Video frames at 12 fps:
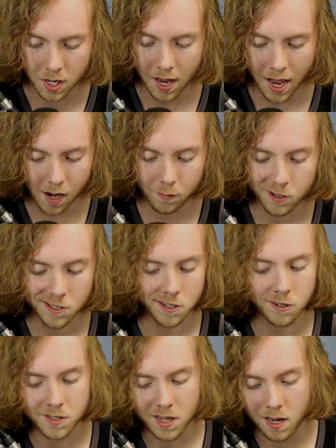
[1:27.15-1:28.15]
every single
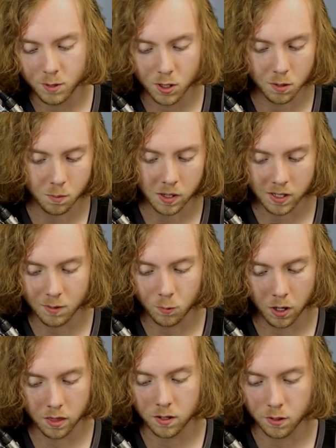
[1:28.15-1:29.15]
time you complete one of
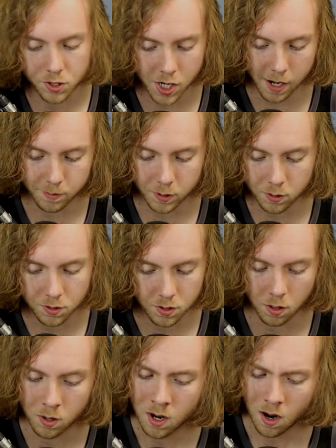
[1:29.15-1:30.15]
the new chapters. So
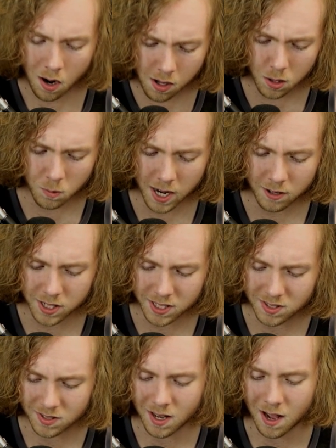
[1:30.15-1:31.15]
all around, it's
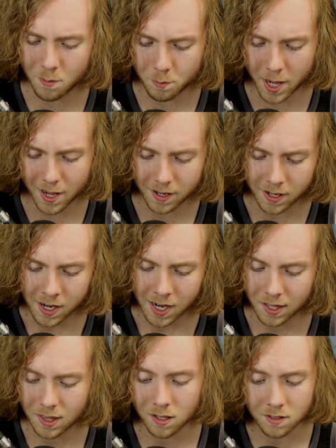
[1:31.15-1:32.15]
not bad. And
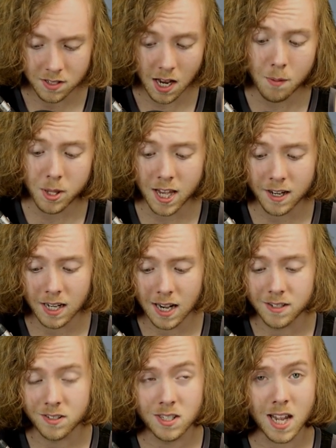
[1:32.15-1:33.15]
then on top of that, guys,
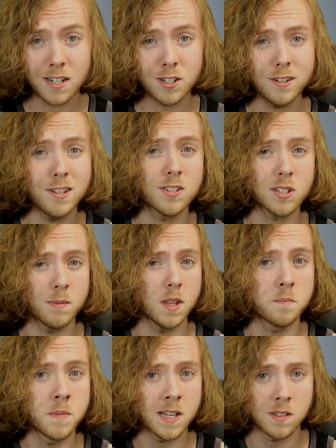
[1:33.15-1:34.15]
it's actually some of the
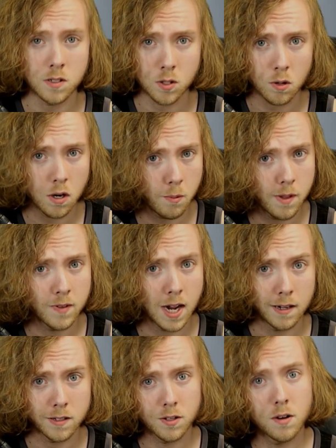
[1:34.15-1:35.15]
best story we've got
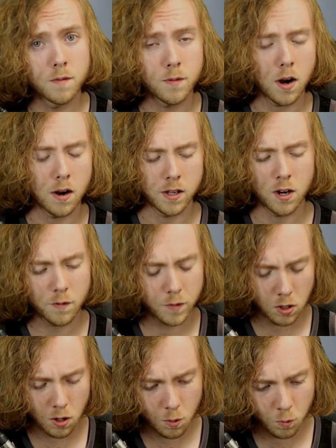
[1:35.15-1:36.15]
so far. If
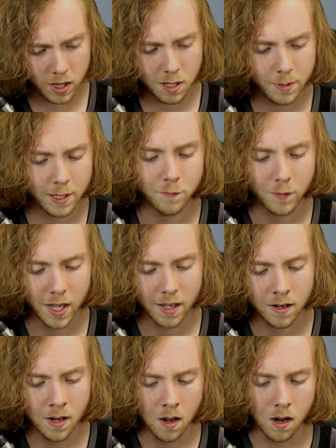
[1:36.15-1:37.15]
you're a really big fan
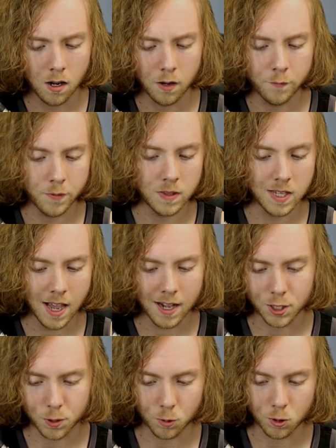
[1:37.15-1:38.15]
of the
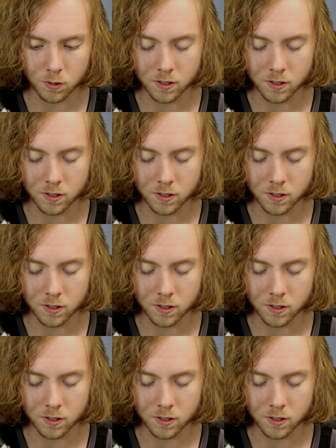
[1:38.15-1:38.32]
actual,